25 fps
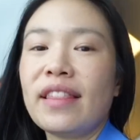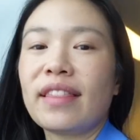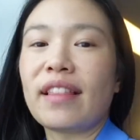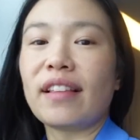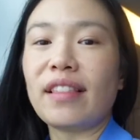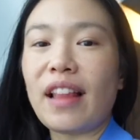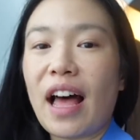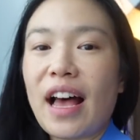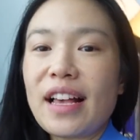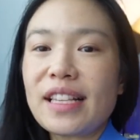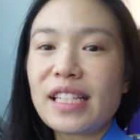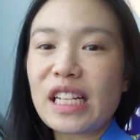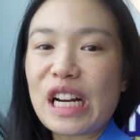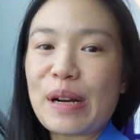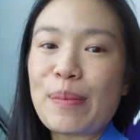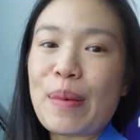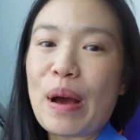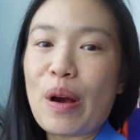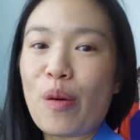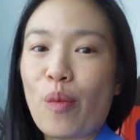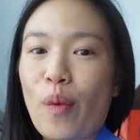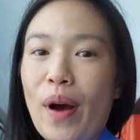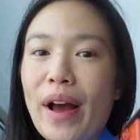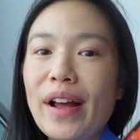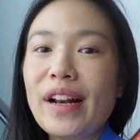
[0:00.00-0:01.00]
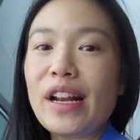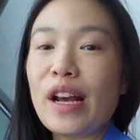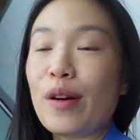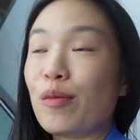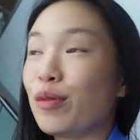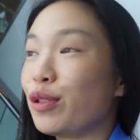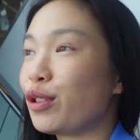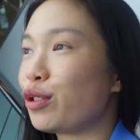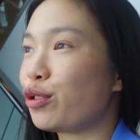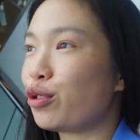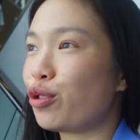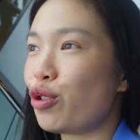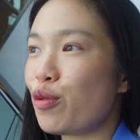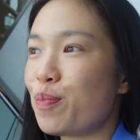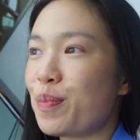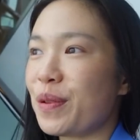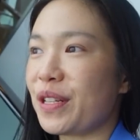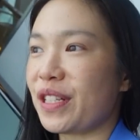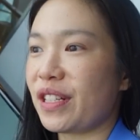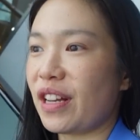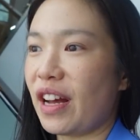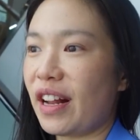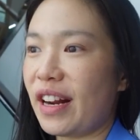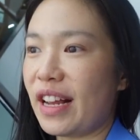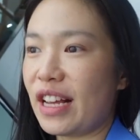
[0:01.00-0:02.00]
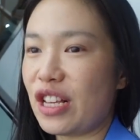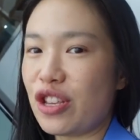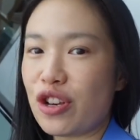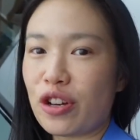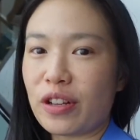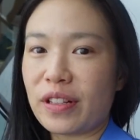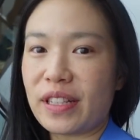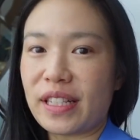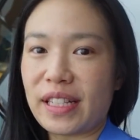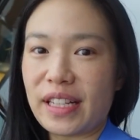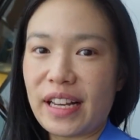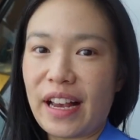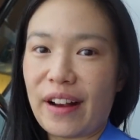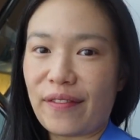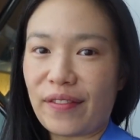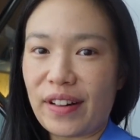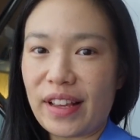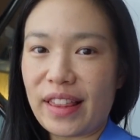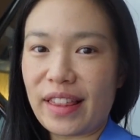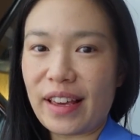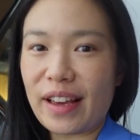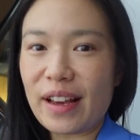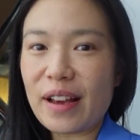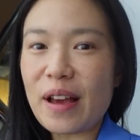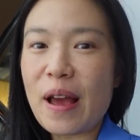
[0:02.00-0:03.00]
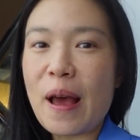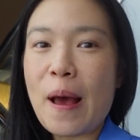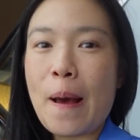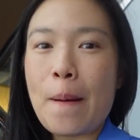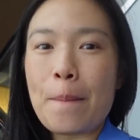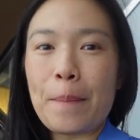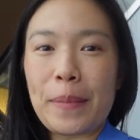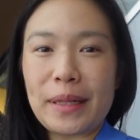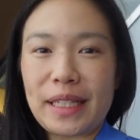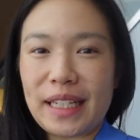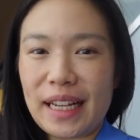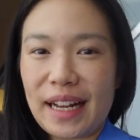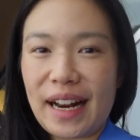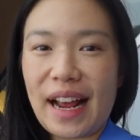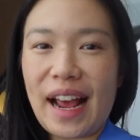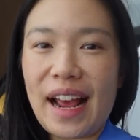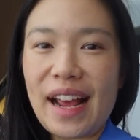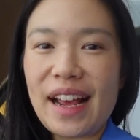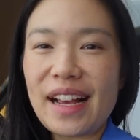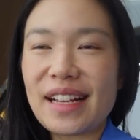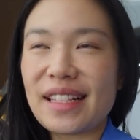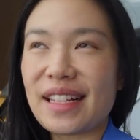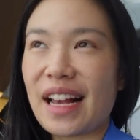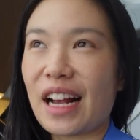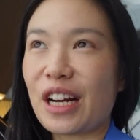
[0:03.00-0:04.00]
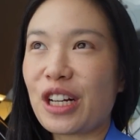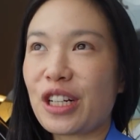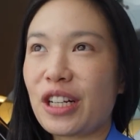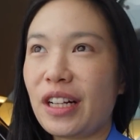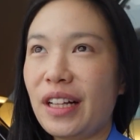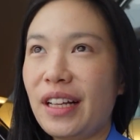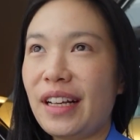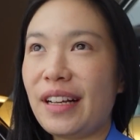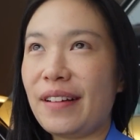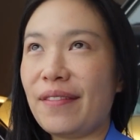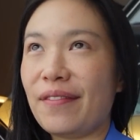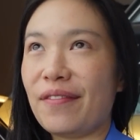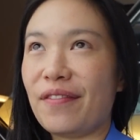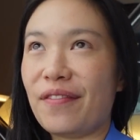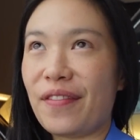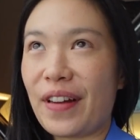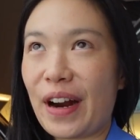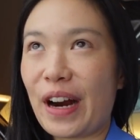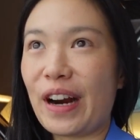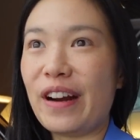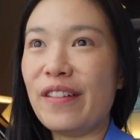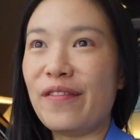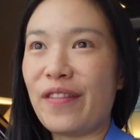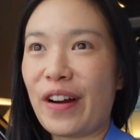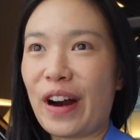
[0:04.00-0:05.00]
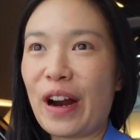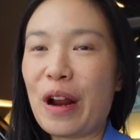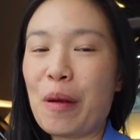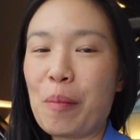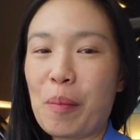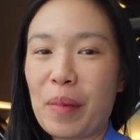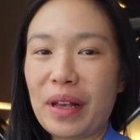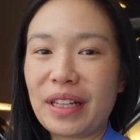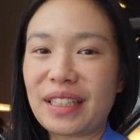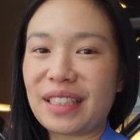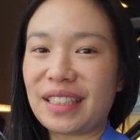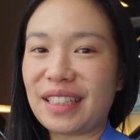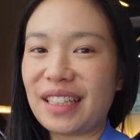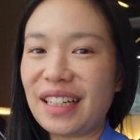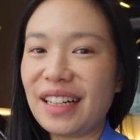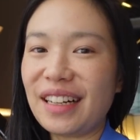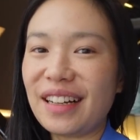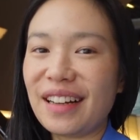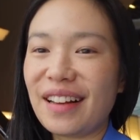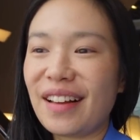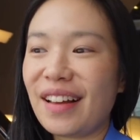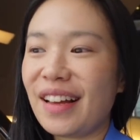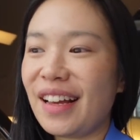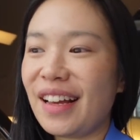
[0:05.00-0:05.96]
the last time I went, it was super sunny and you could see everything. But today it's actually very, very misty